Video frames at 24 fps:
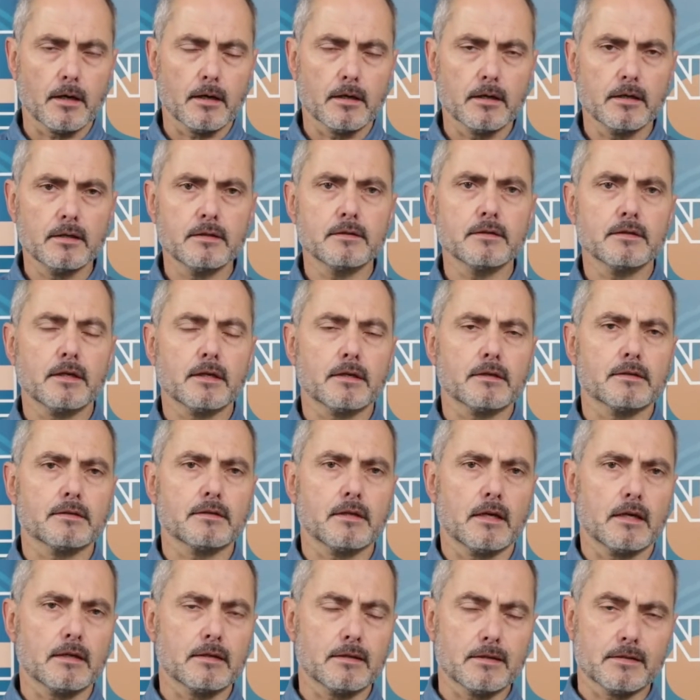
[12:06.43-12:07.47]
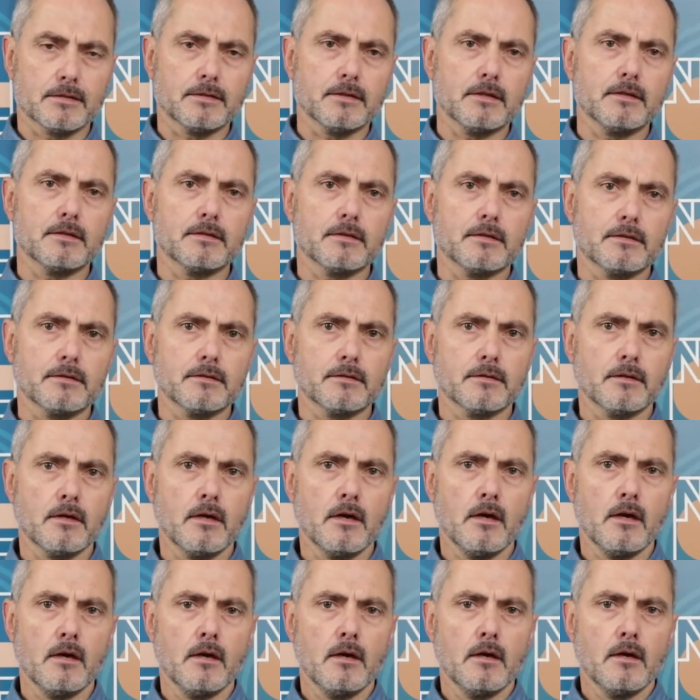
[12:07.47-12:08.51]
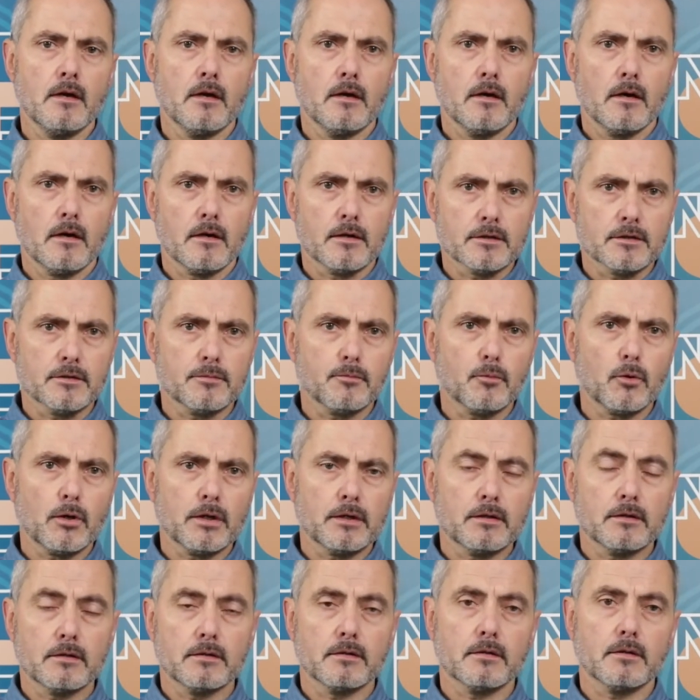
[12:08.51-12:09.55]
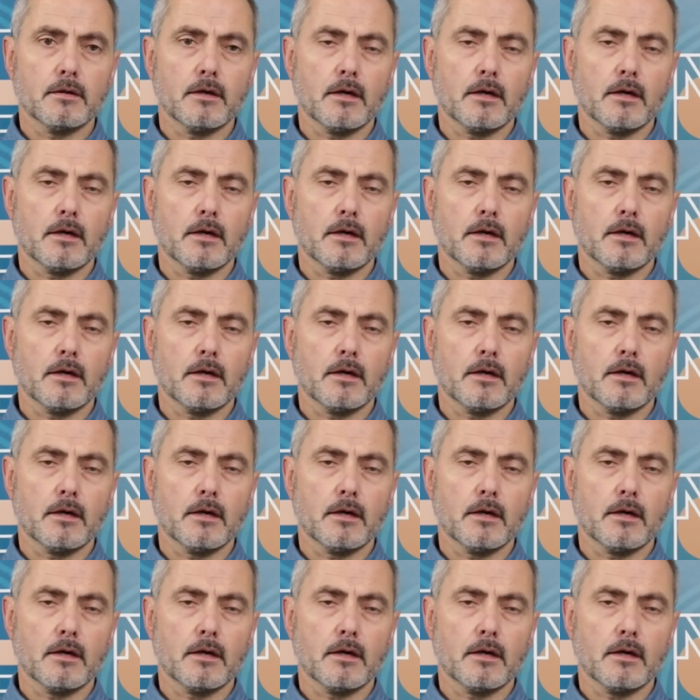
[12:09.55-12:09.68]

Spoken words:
insects and diseases are spread